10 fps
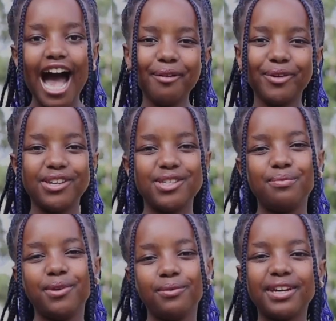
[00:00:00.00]
I'm going to
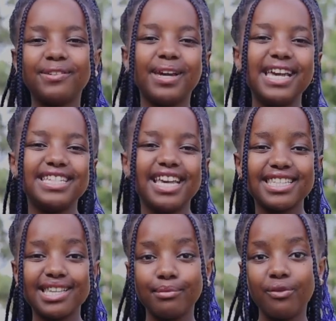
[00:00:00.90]
be recreating
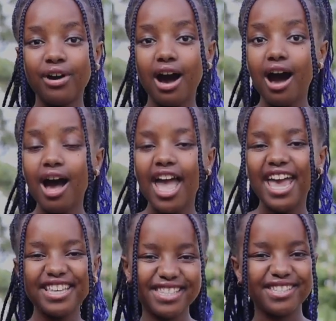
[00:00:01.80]
some of her
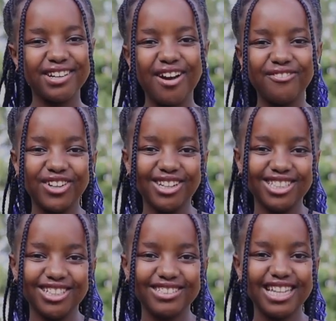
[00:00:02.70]
Instagram
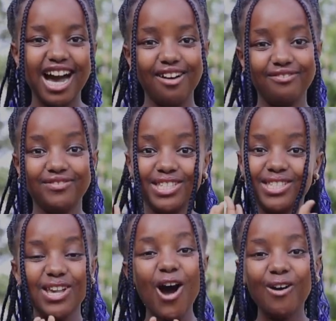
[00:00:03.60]
photos. I'm
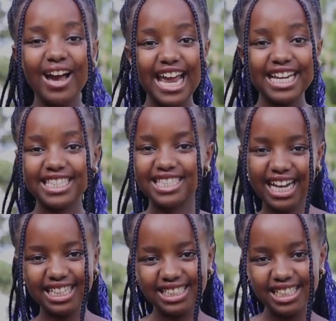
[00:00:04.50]
so
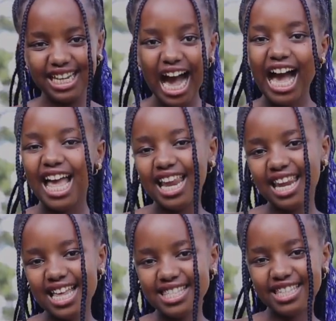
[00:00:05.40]
excited.
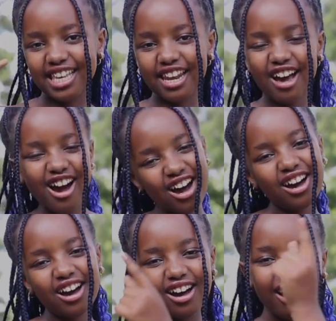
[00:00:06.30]
Let's get
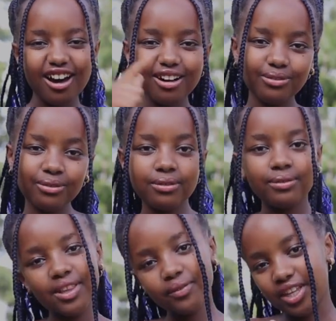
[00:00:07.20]
on
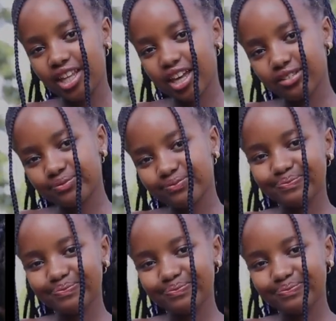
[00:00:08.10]
with the video.